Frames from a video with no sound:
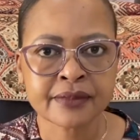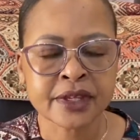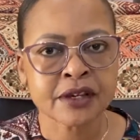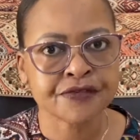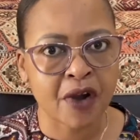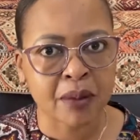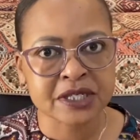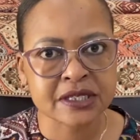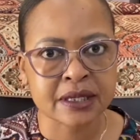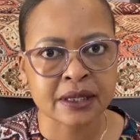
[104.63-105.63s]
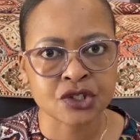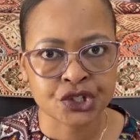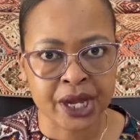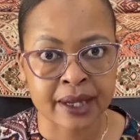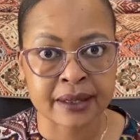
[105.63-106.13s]
pharmacy
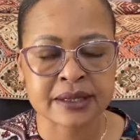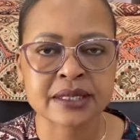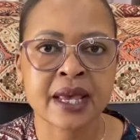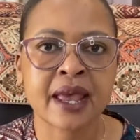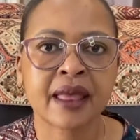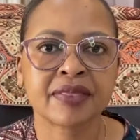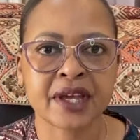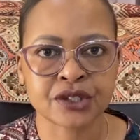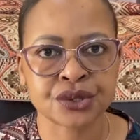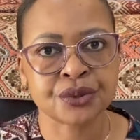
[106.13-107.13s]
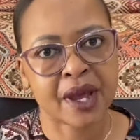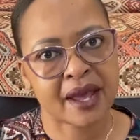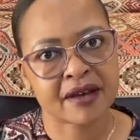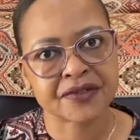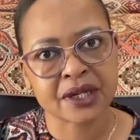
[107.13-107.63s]
chains that do
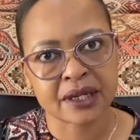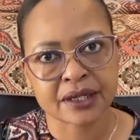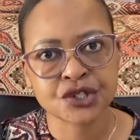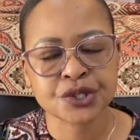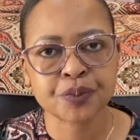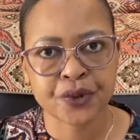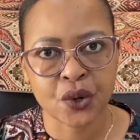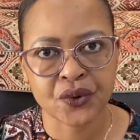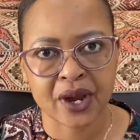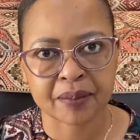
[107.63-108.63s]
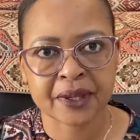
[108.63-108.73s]
have the learnership program.